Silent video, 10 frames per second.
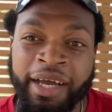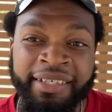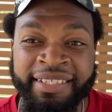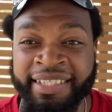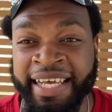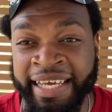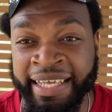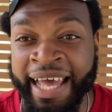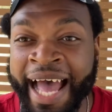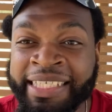
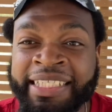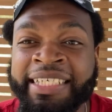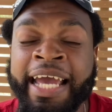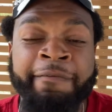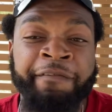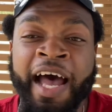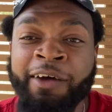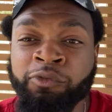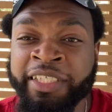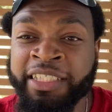Understand, I just gave
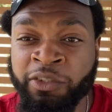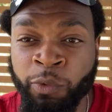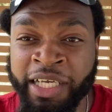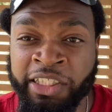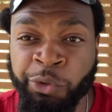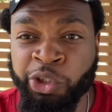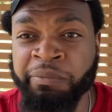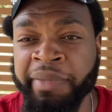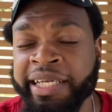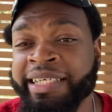5 reasons why social
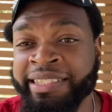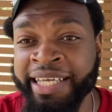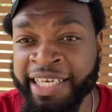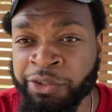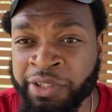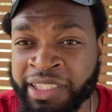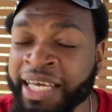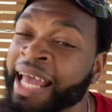media is dangerous.